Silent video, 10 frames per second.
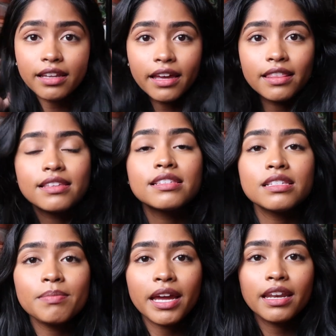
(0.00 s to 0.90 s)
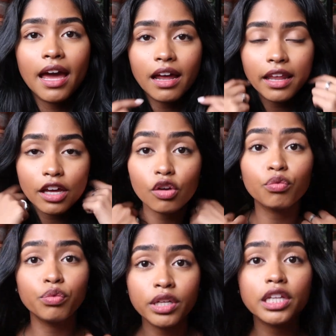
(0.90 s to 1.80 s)
Like this is my like
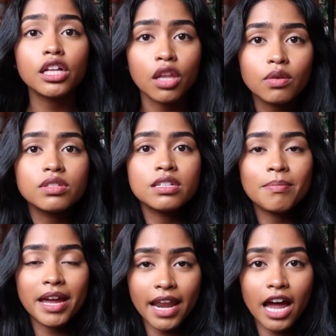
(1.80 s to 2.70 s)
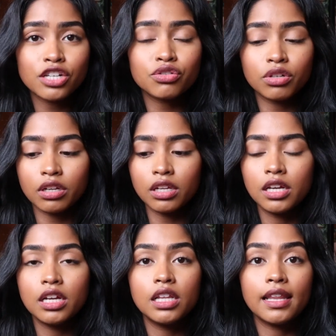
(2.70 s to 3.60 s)
really close to my natural
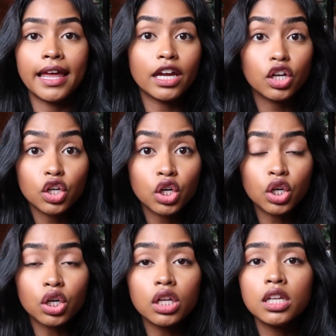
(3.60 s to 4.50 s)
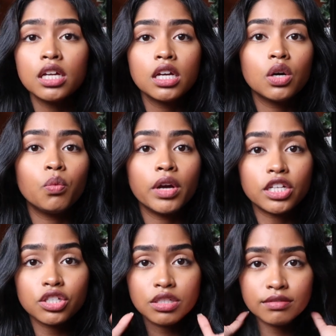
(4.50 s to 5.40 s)
like curl,
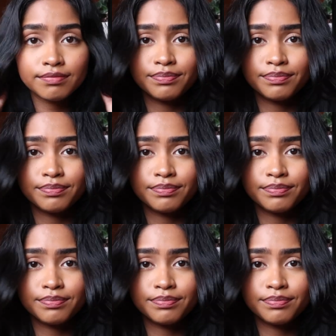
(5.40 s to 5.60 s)
which